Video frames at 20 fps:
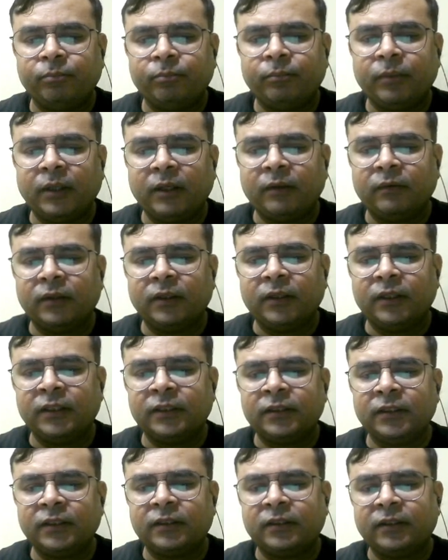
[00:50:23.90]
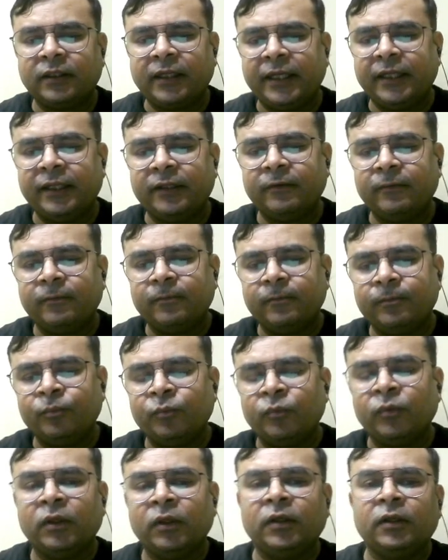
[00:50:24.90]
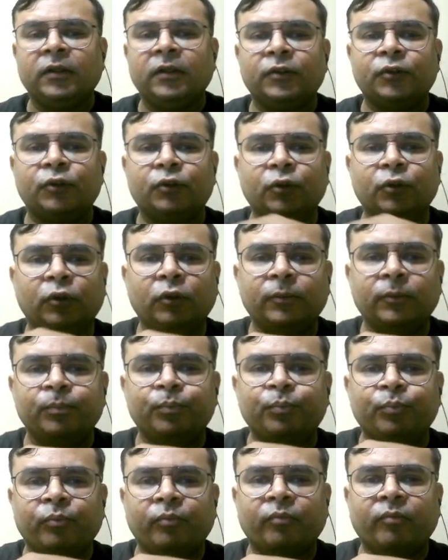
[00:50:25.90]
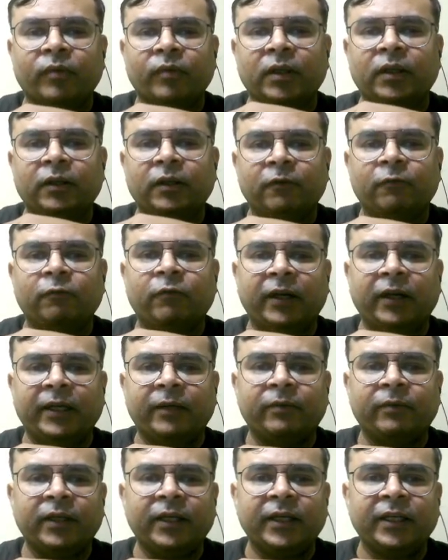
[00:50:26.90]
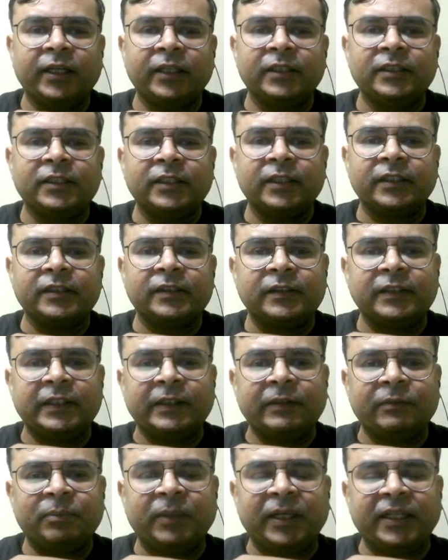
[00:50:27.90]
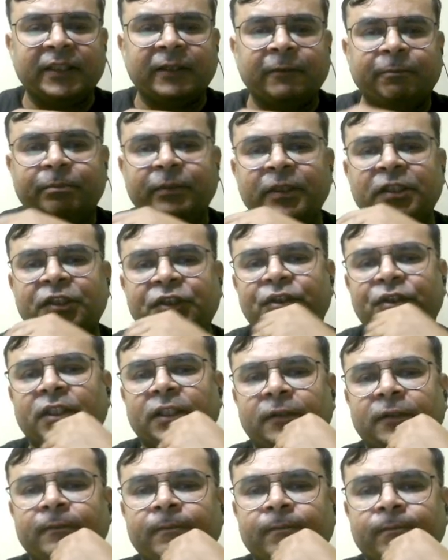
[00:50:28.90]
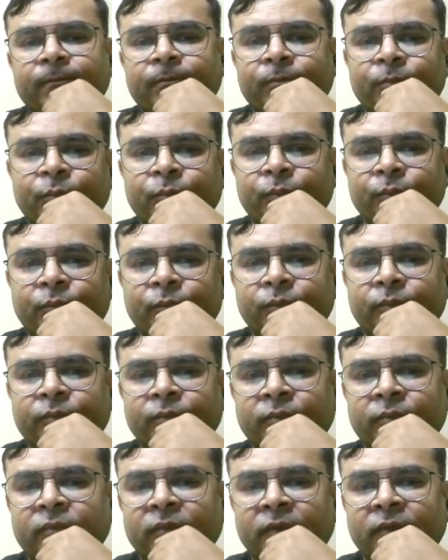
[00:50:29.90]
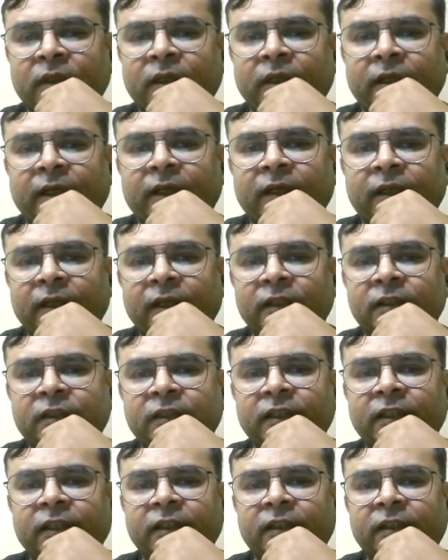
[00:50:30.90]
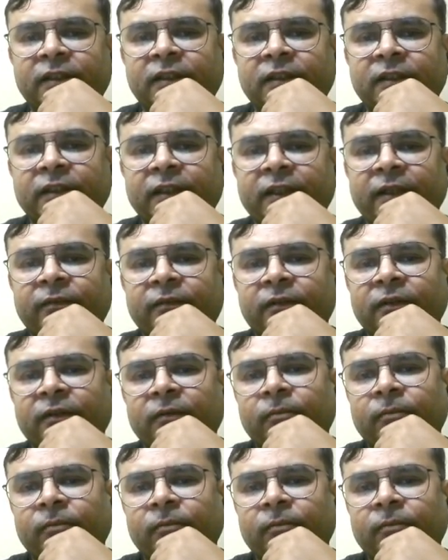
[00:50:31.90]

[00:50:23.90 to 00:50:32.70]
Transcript: power. Is it right? So, whatever energy received by the piston, energy received